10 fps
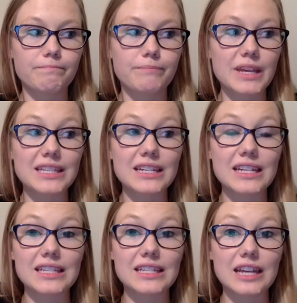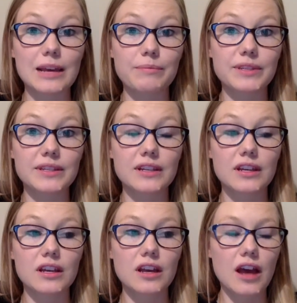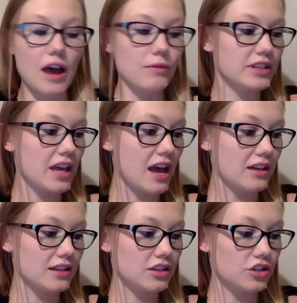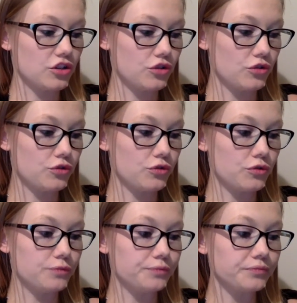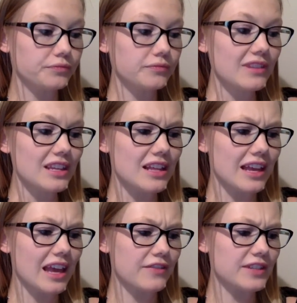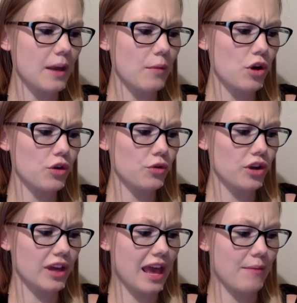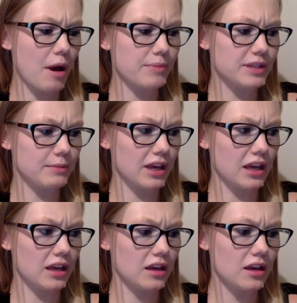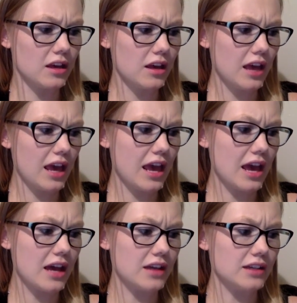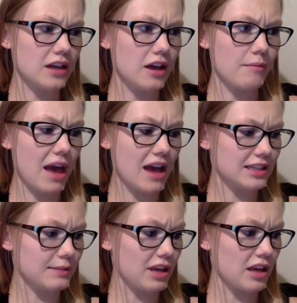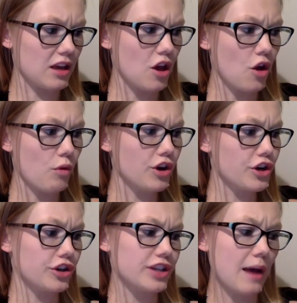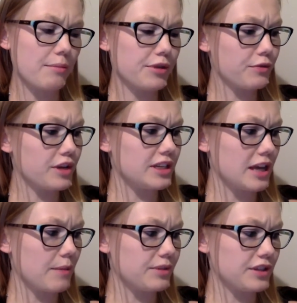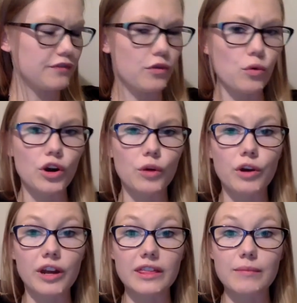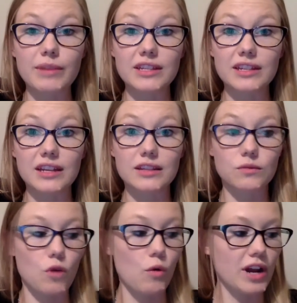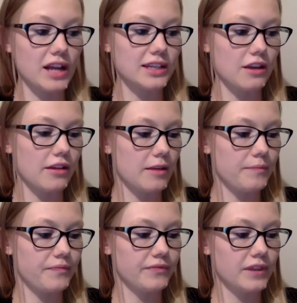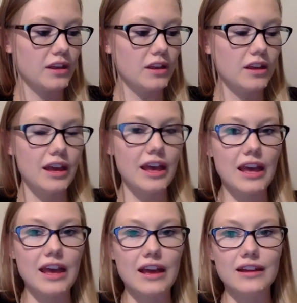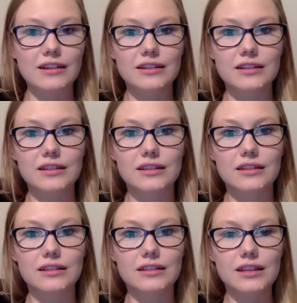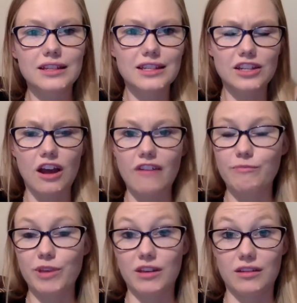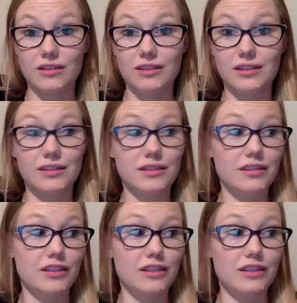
business tips. I was asked to, if someone came up to me and asked me, what are your top 3 tips for working the business? What would I tell them? And this is tough because